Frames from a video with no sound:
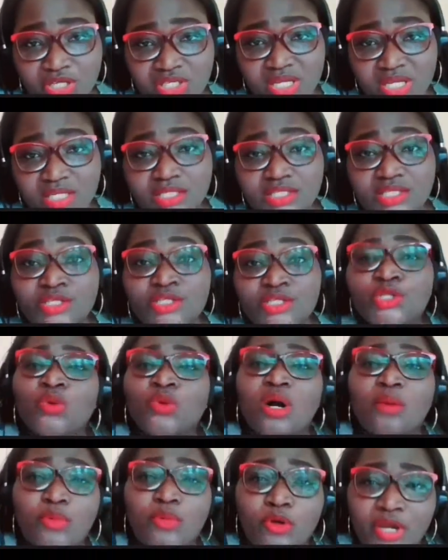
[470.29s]
patients
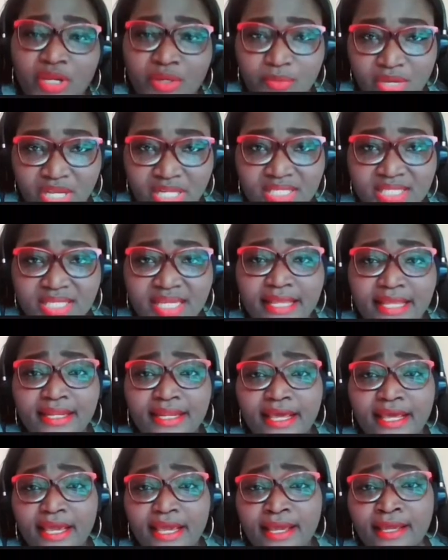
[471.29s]
into
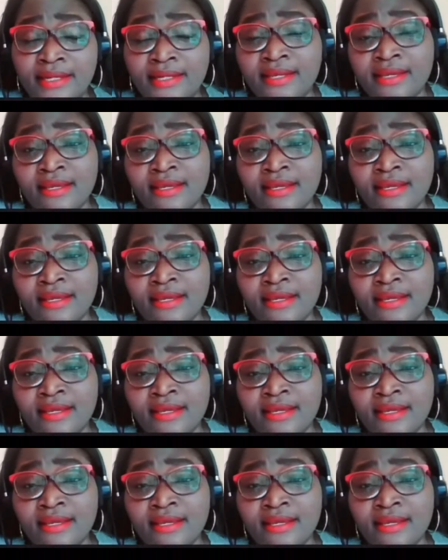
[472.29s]
appointments, and